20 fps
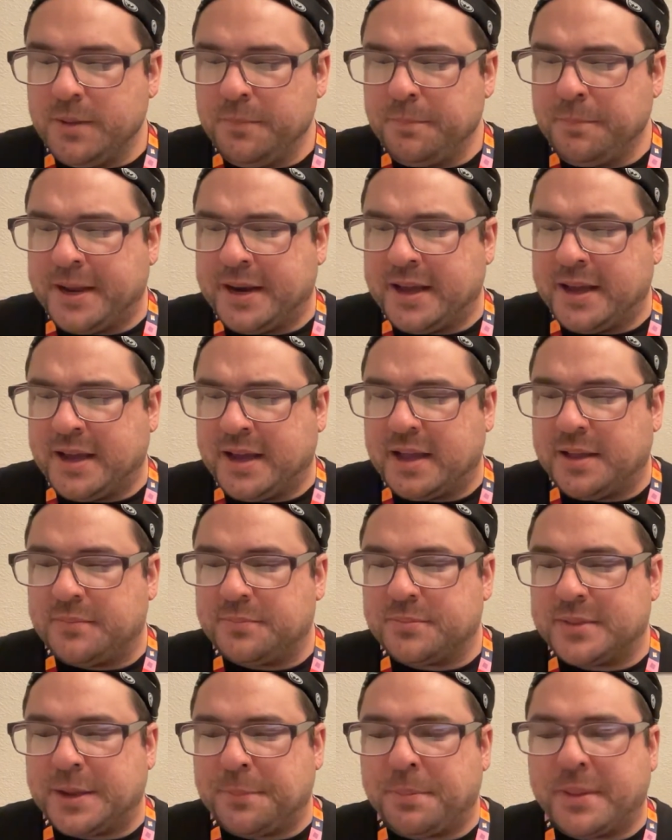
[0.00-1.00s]

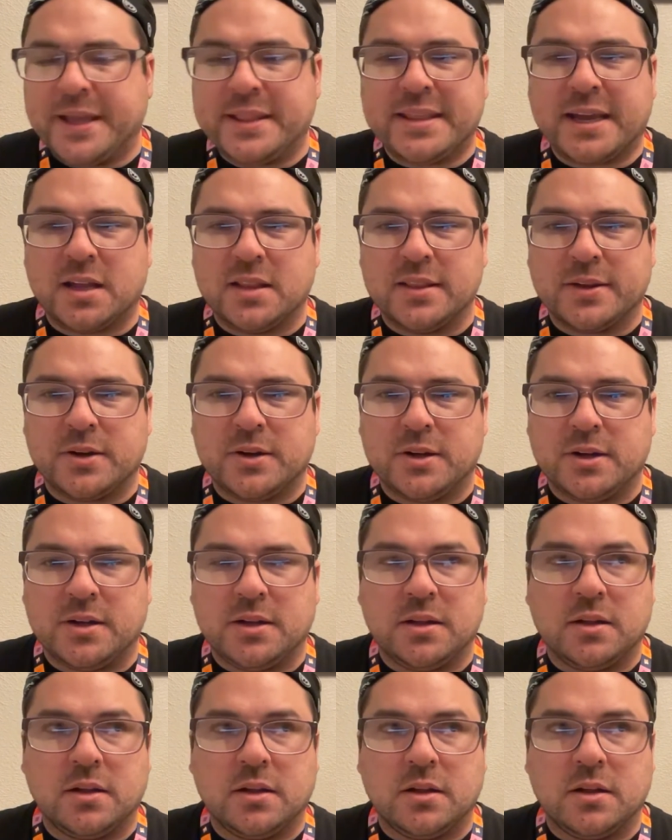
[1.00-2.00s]
But they played like a
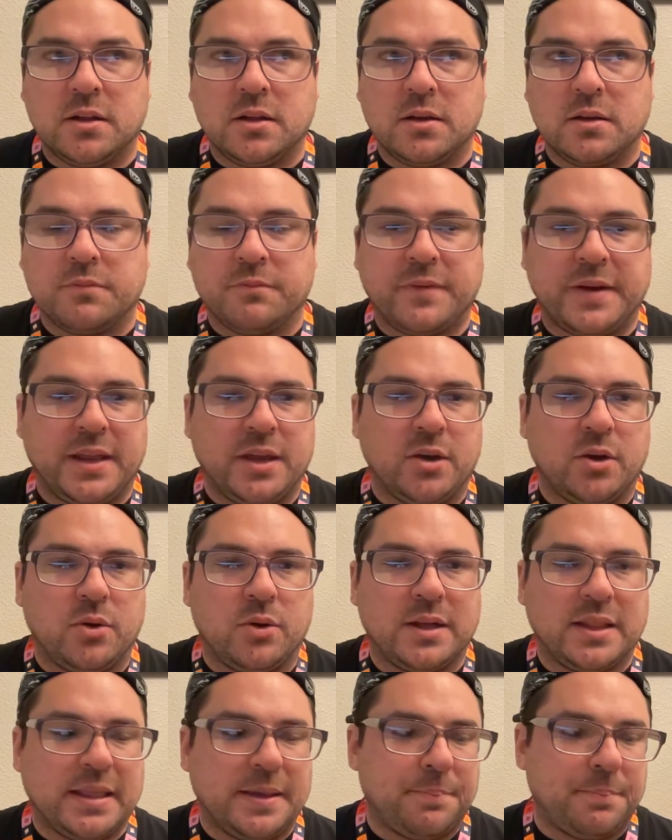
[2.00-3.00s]
little
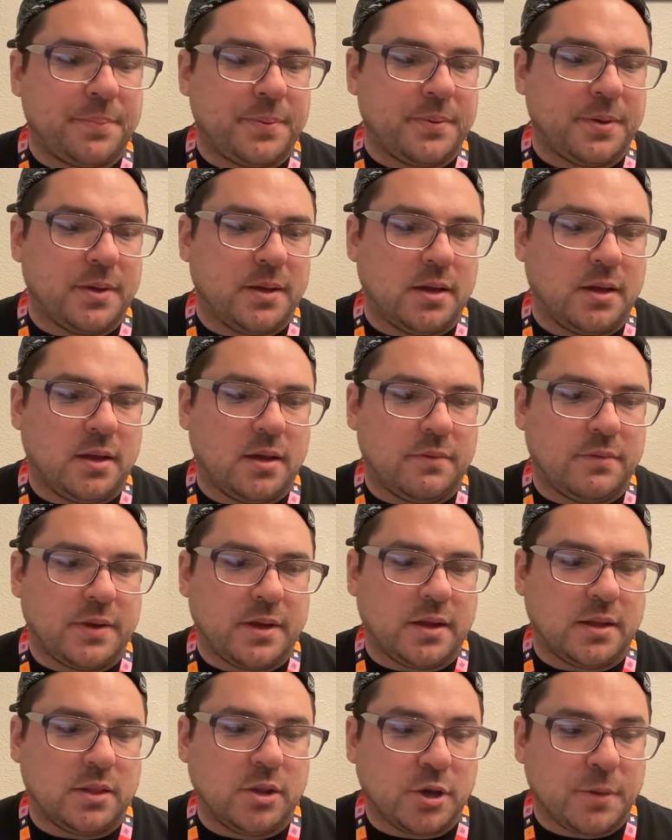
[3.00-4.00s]
video clip of
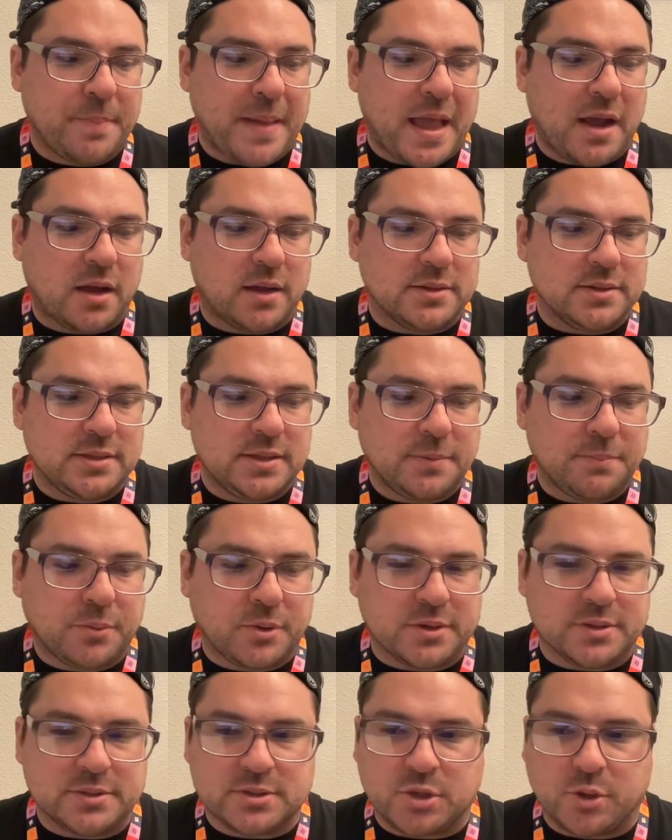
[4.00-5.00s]
a look back on Tim
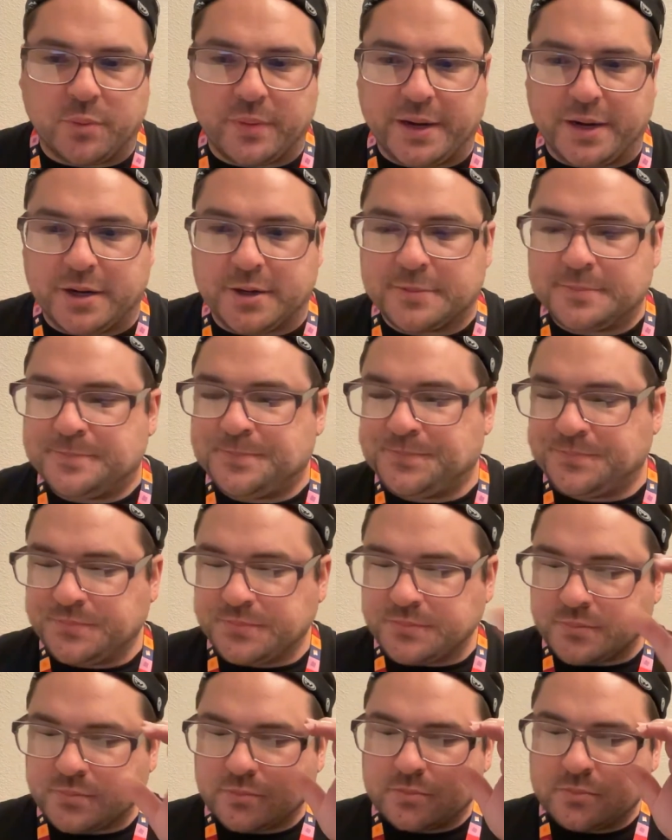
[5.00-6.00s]
Burton's career.
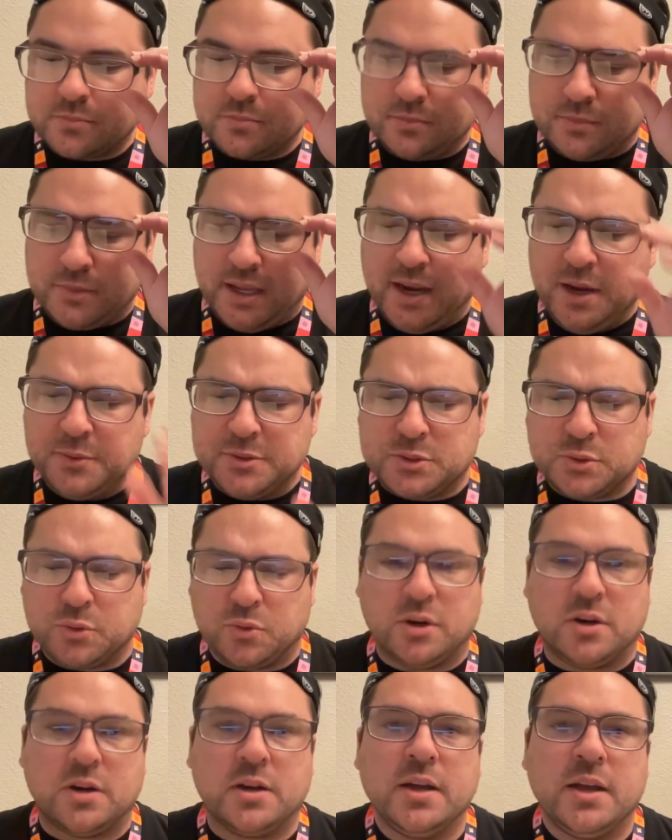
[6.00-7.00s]
And it was
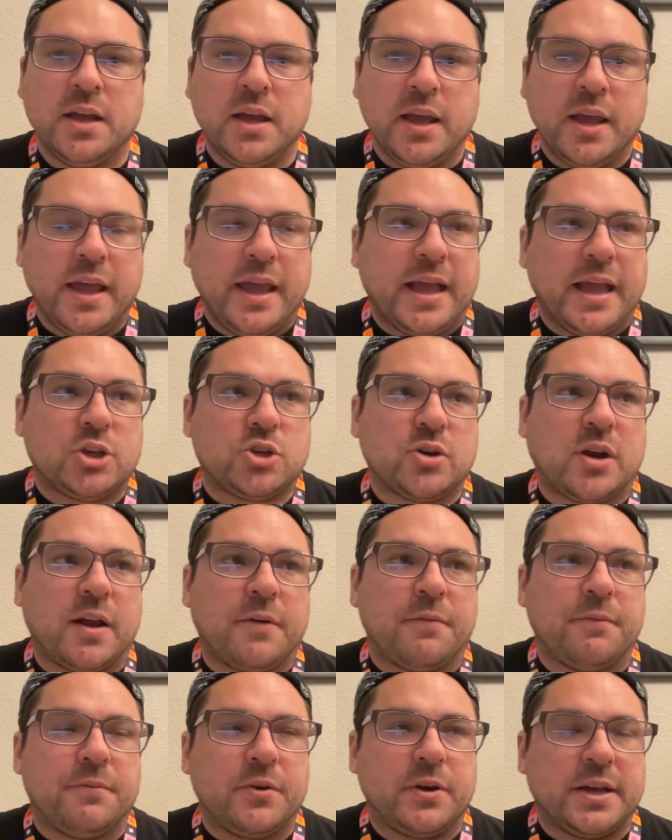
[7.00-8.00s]
cool. It showed
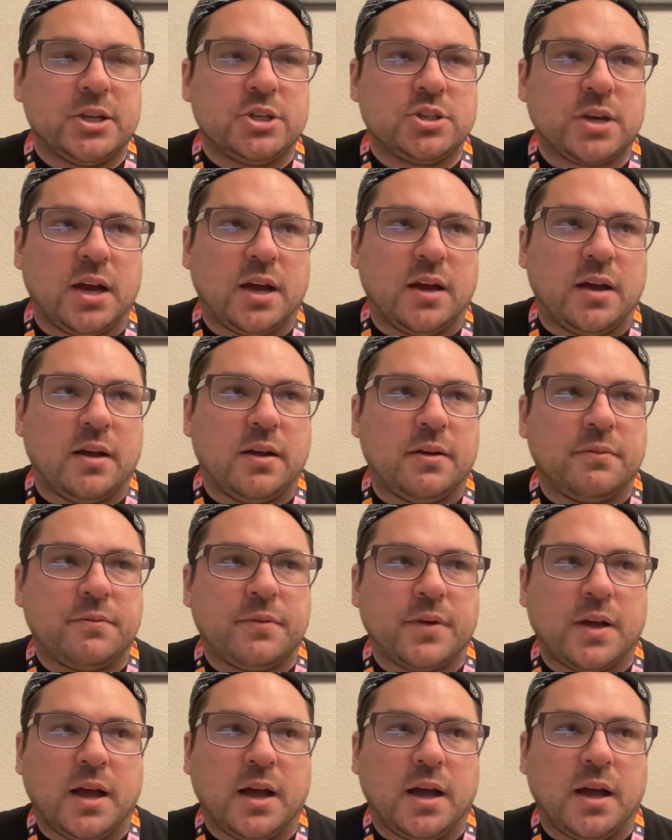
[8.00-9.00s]
off footage
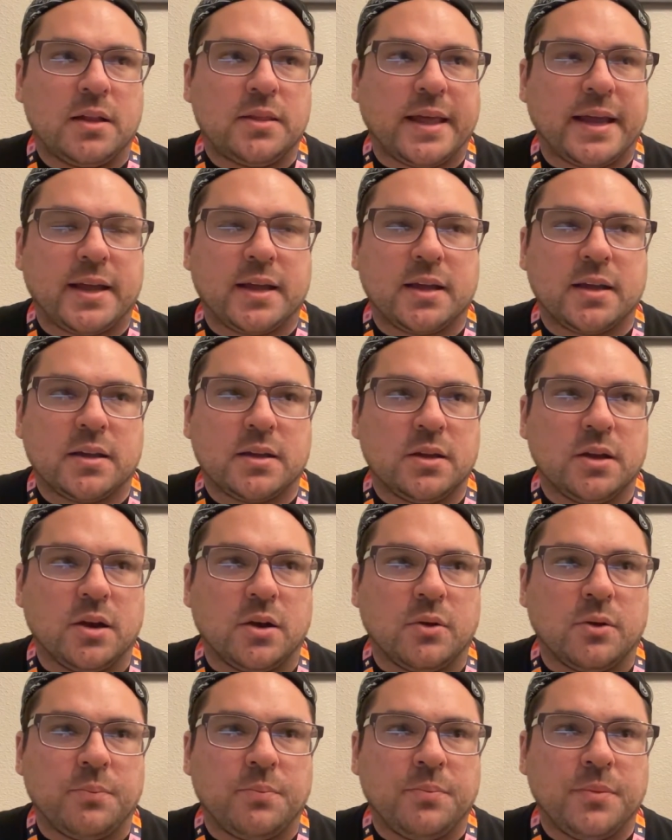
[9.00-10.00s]
of like, you
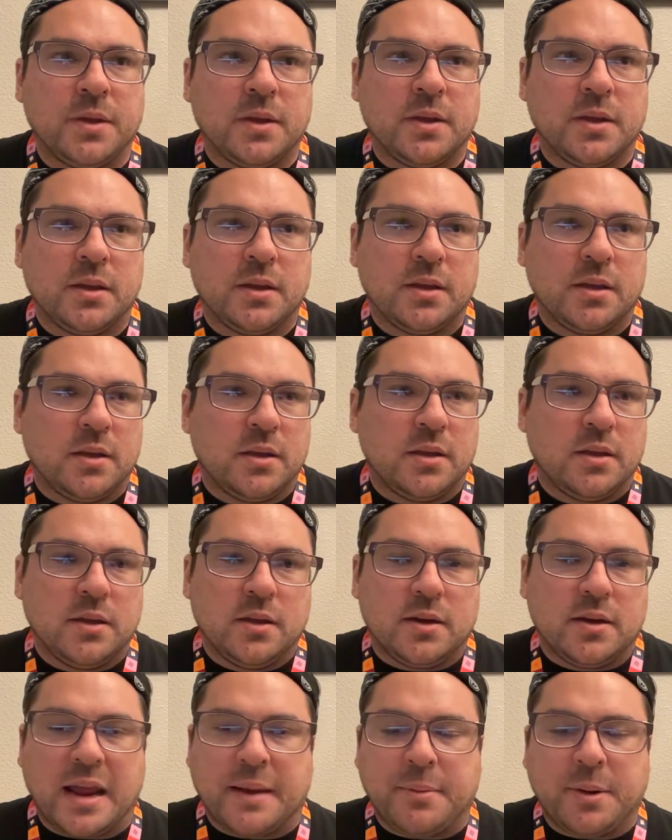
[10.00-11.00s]
know,
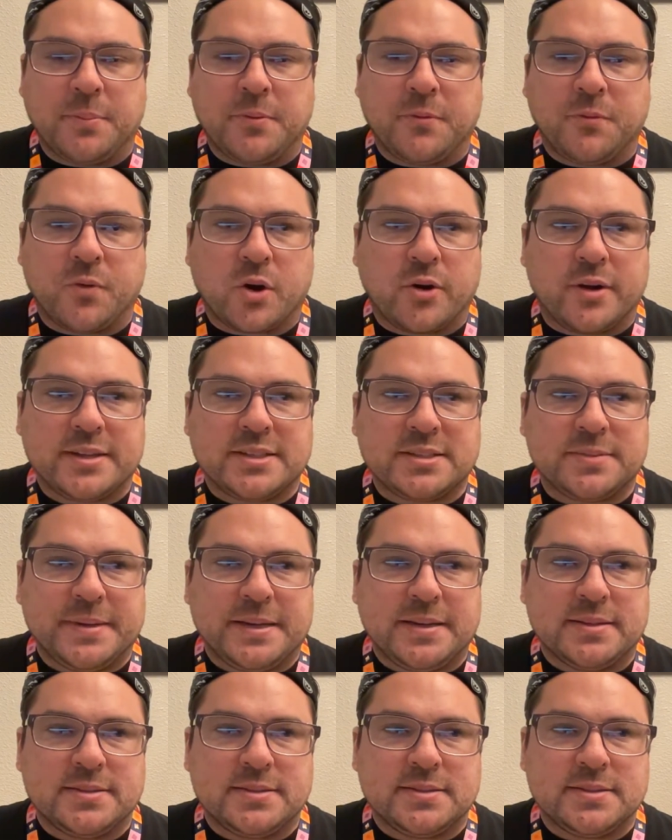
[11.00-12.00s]
Nightmare Before
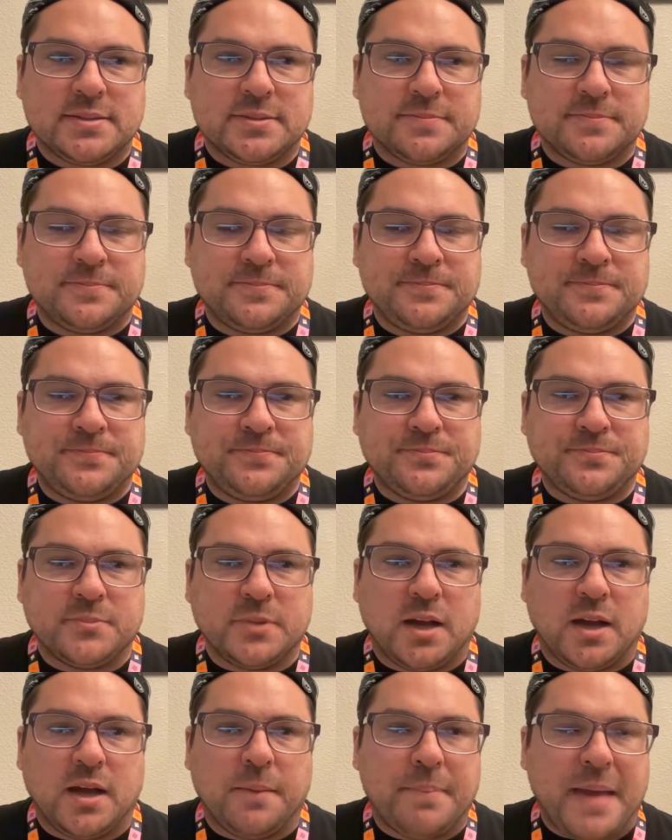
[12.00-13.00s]
Christmas,
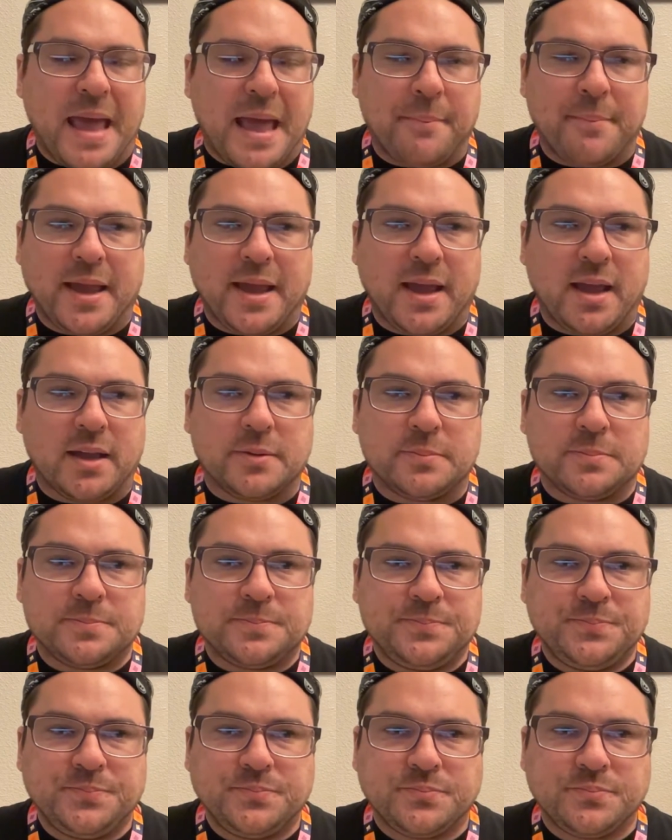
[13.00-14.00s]
Batman,